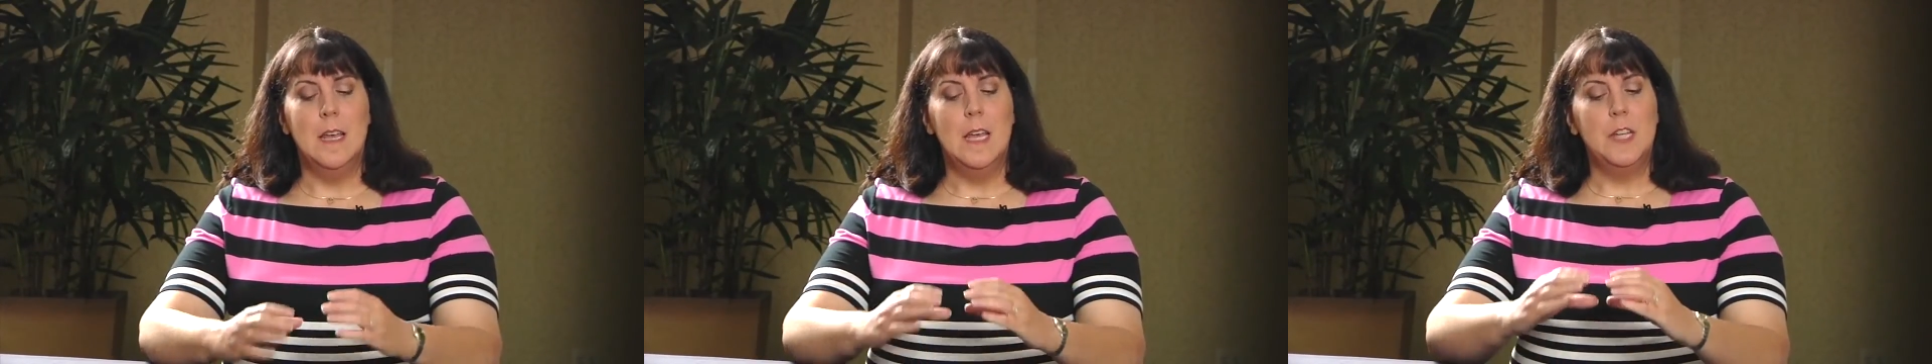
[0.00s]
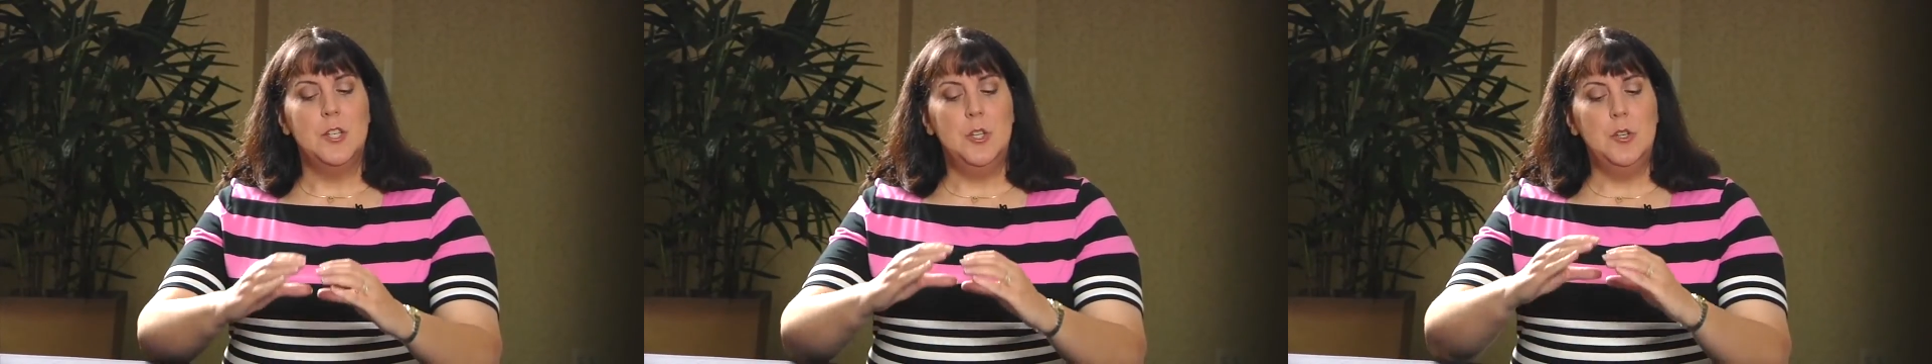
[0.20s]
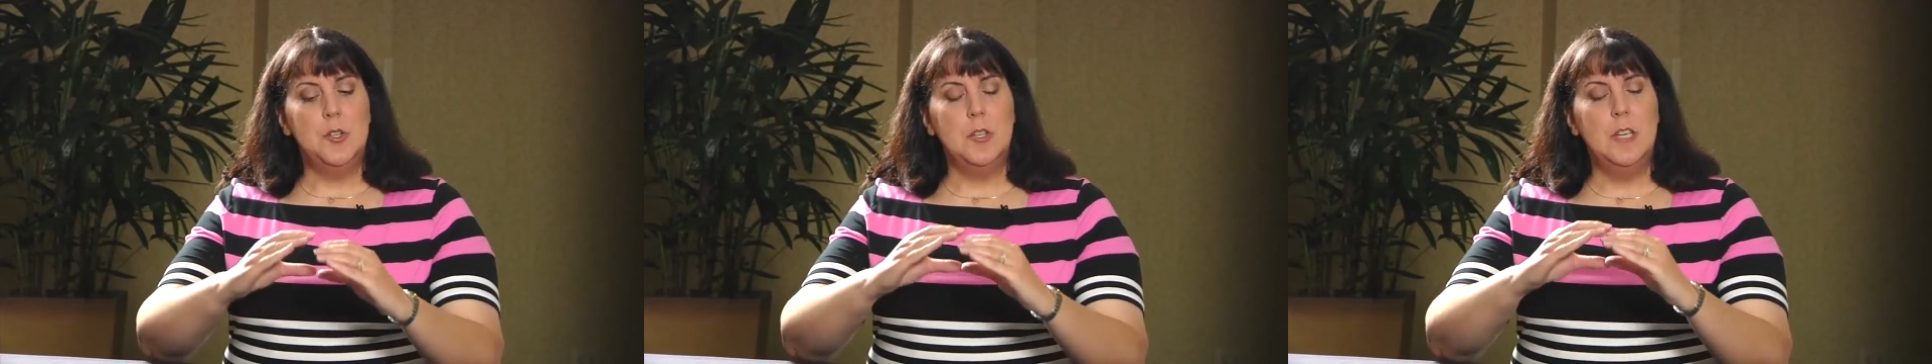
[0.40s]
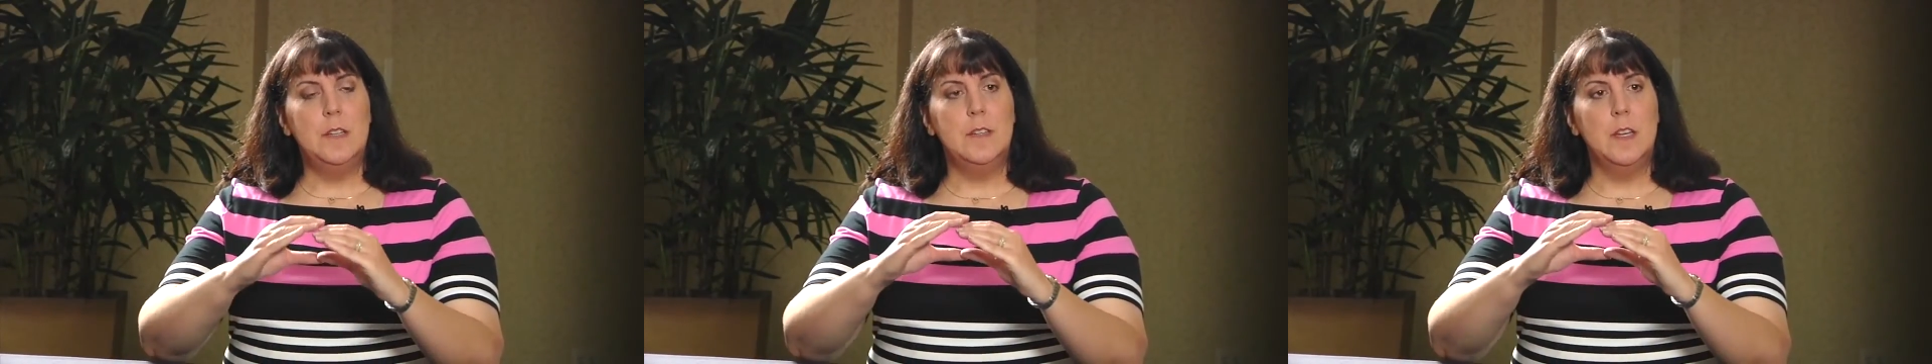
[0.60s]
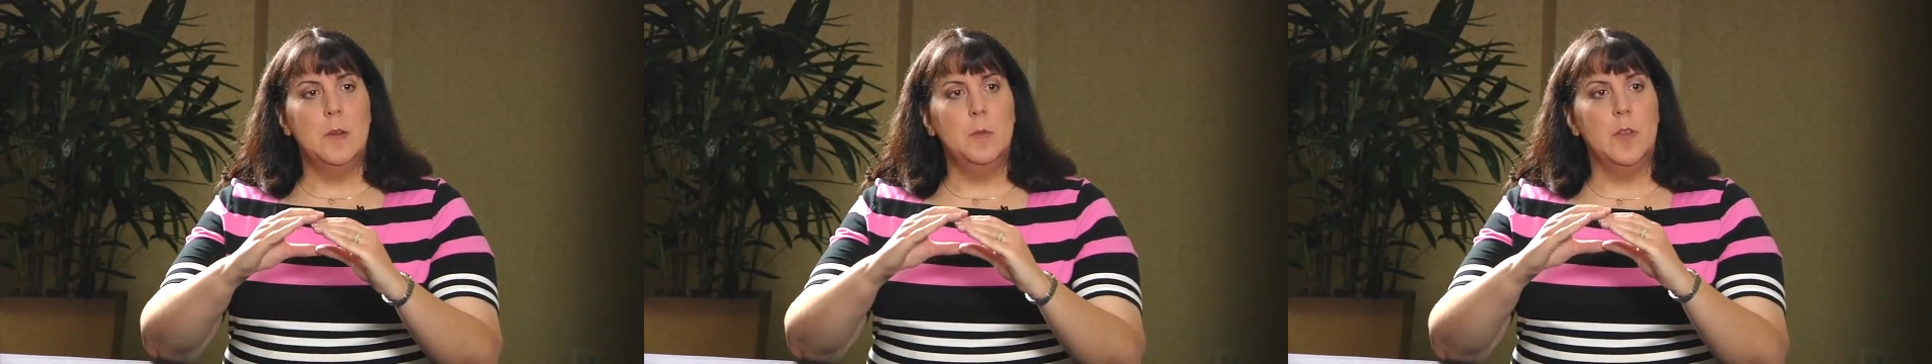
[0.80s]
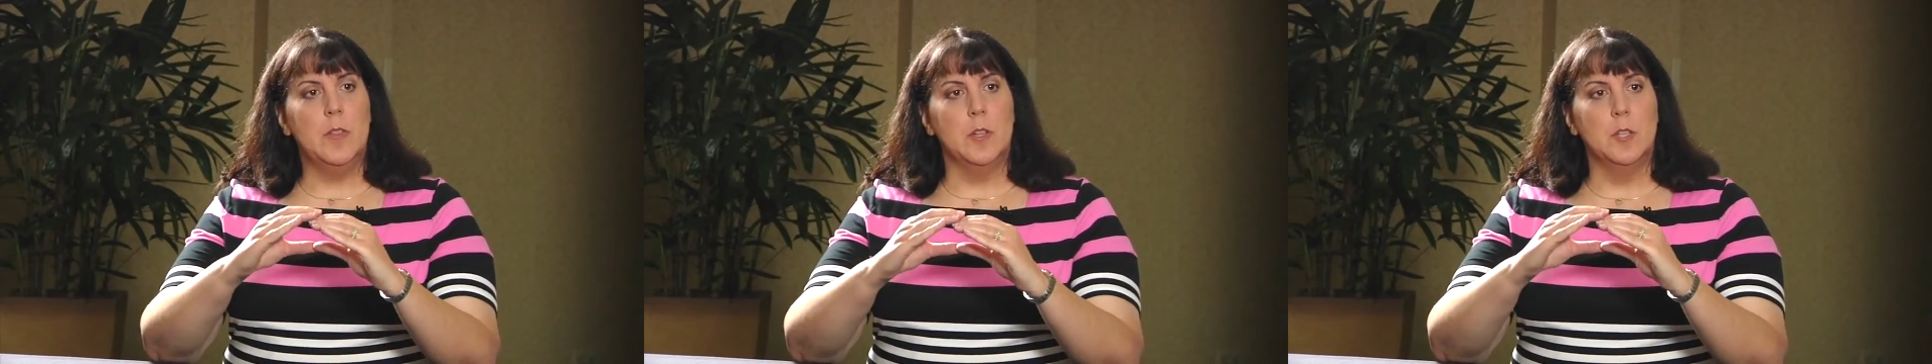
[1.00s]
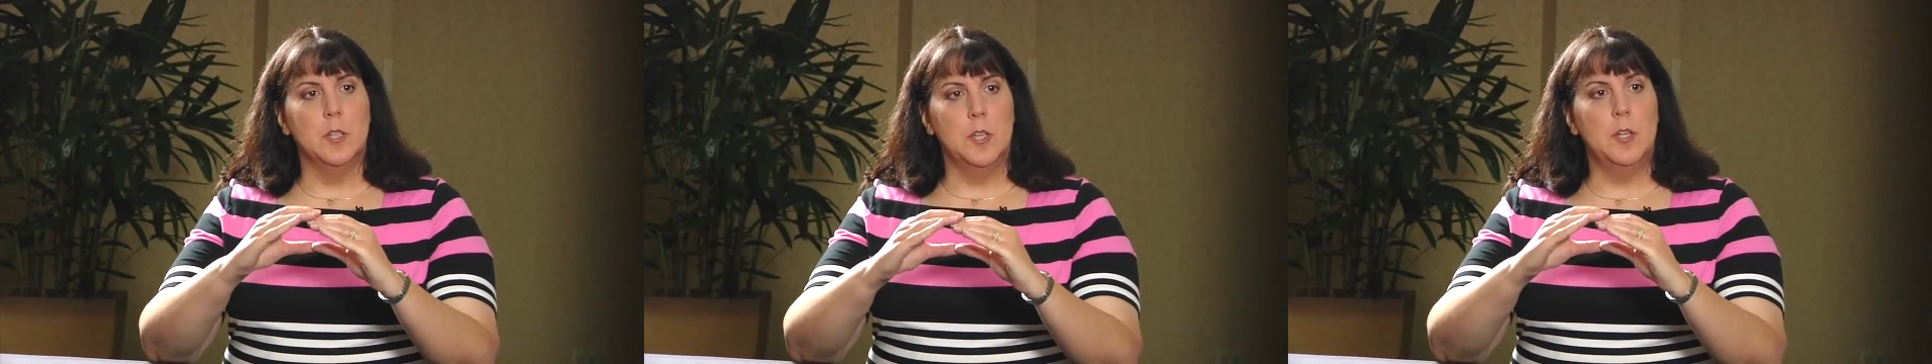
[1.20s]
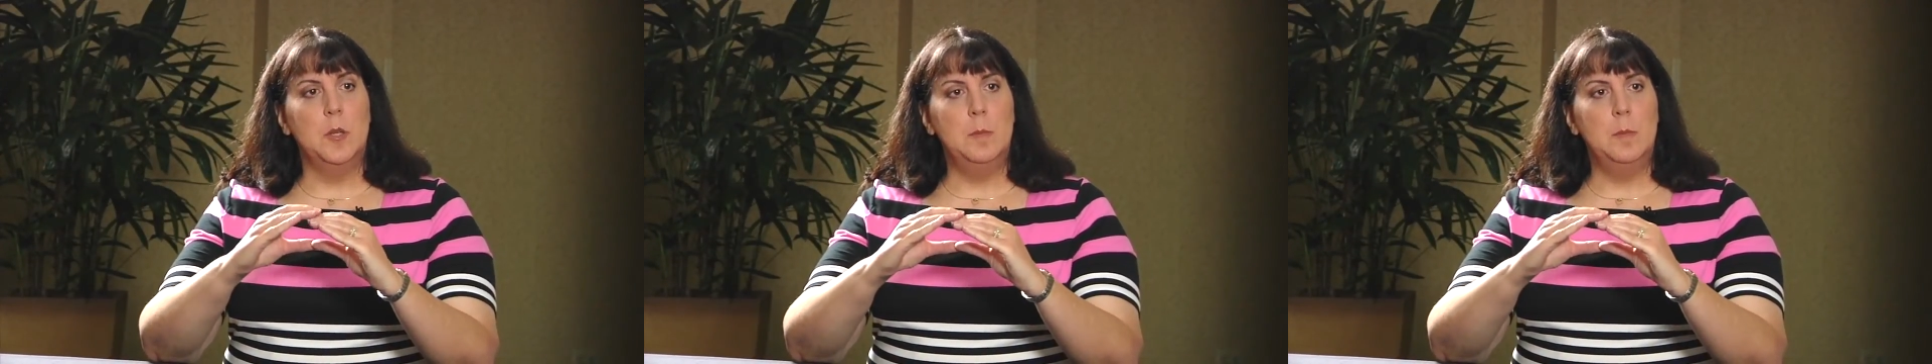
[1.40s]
It's usually done with a little